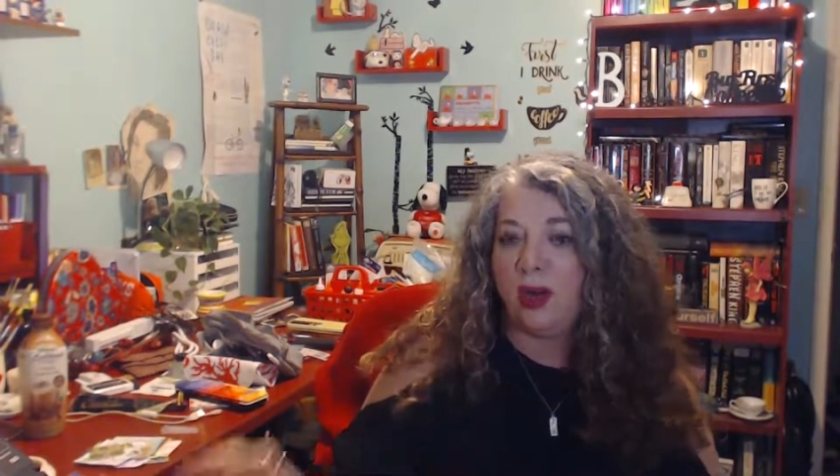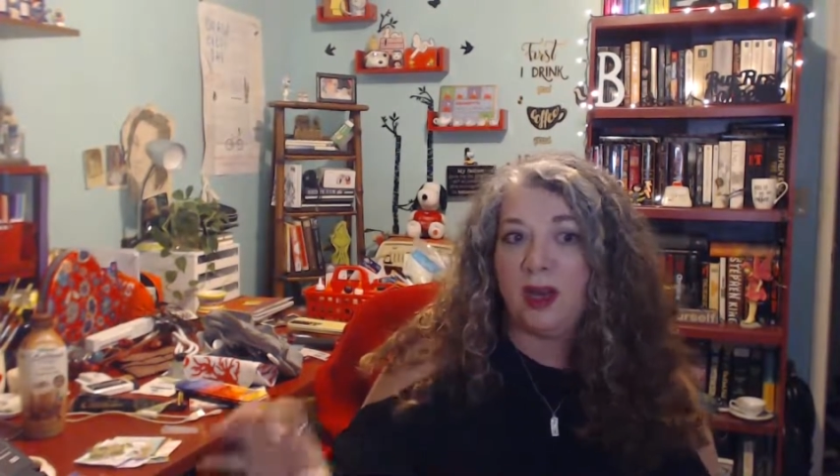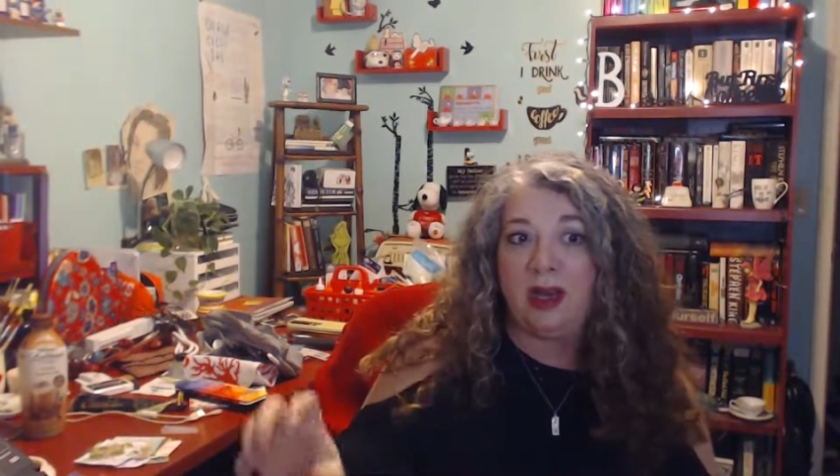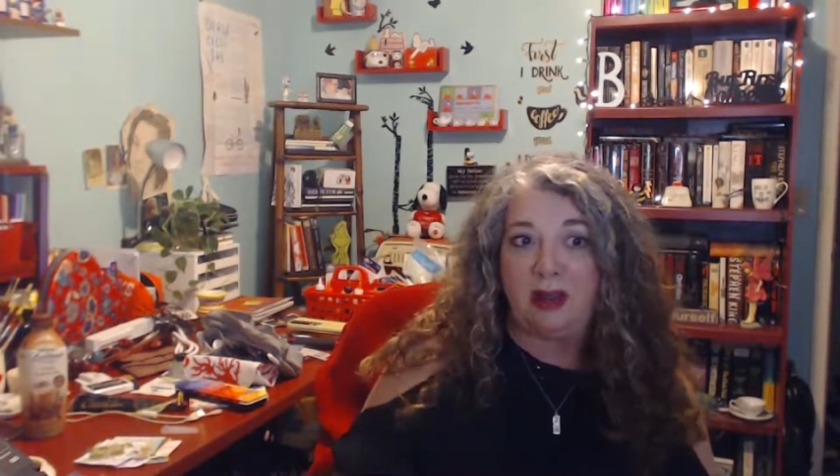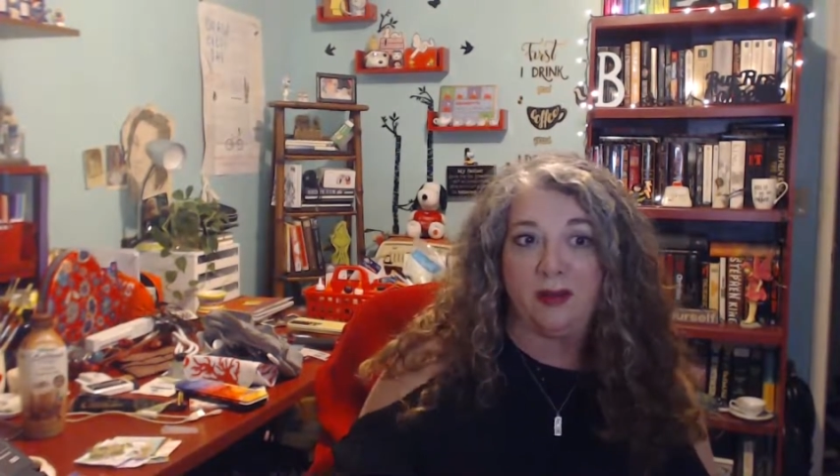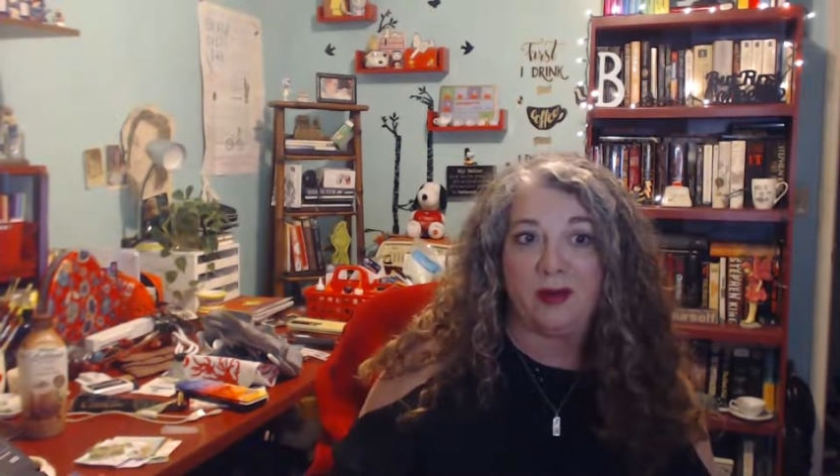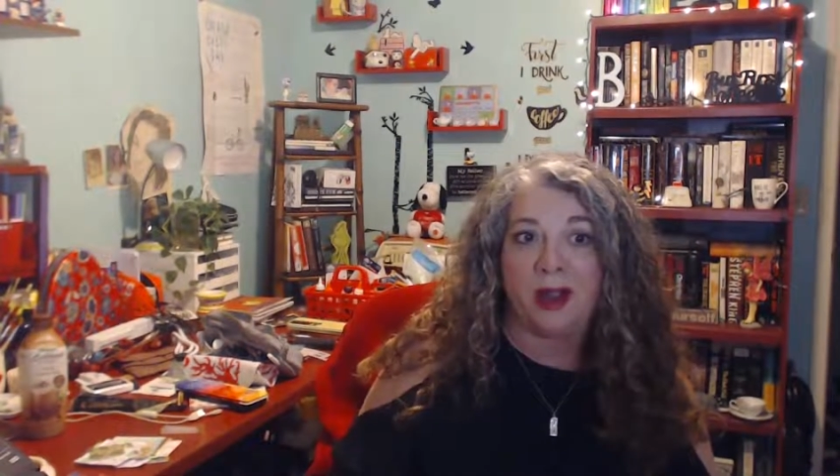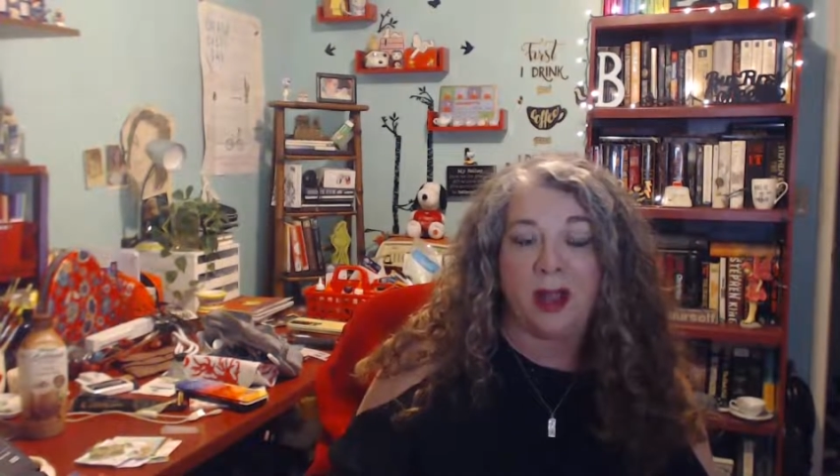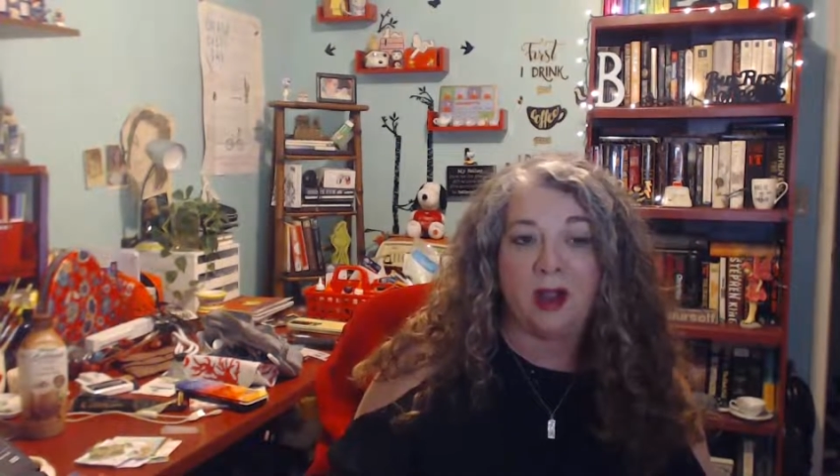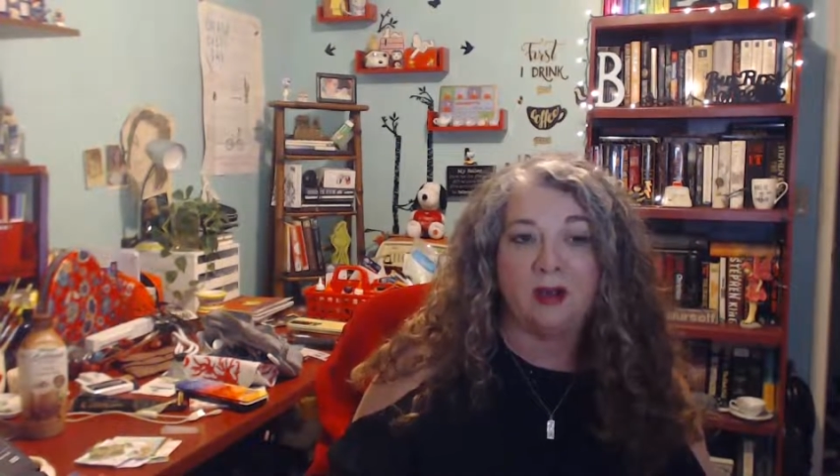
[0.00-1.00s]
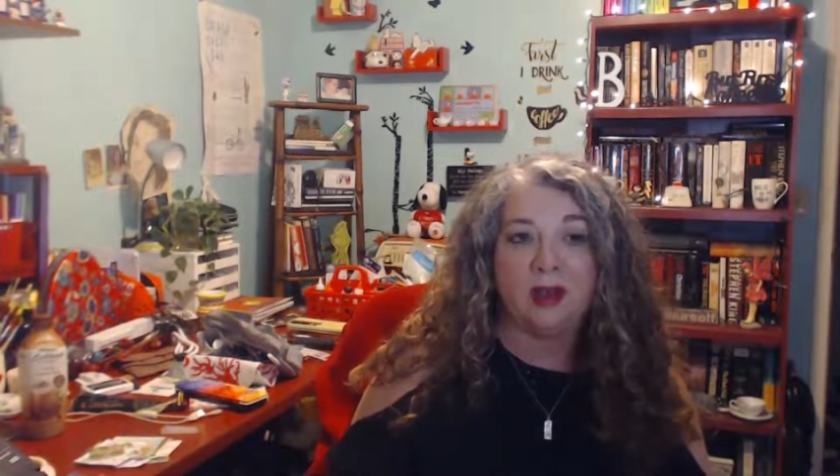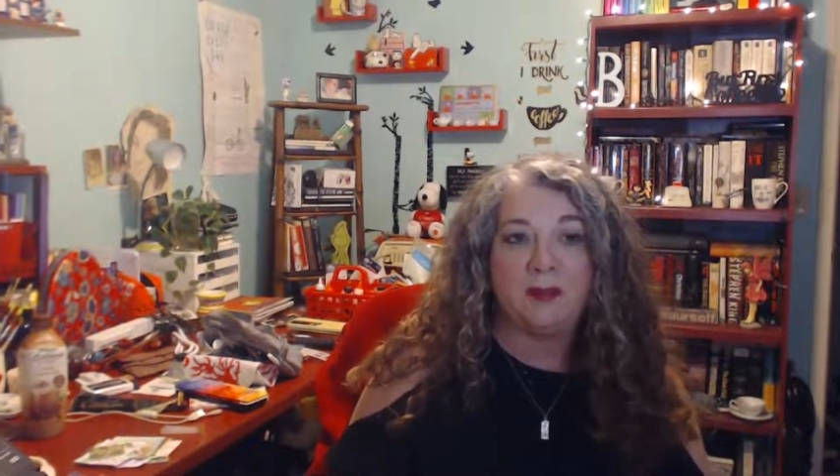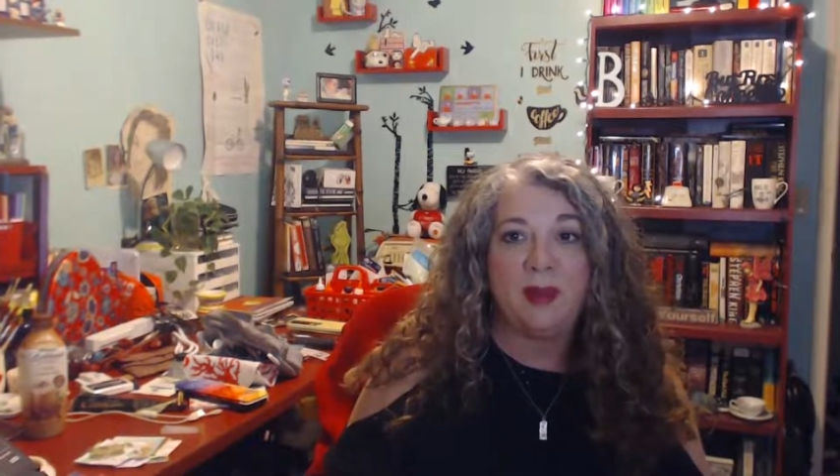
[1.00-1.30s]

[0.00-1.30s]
any other kind of outline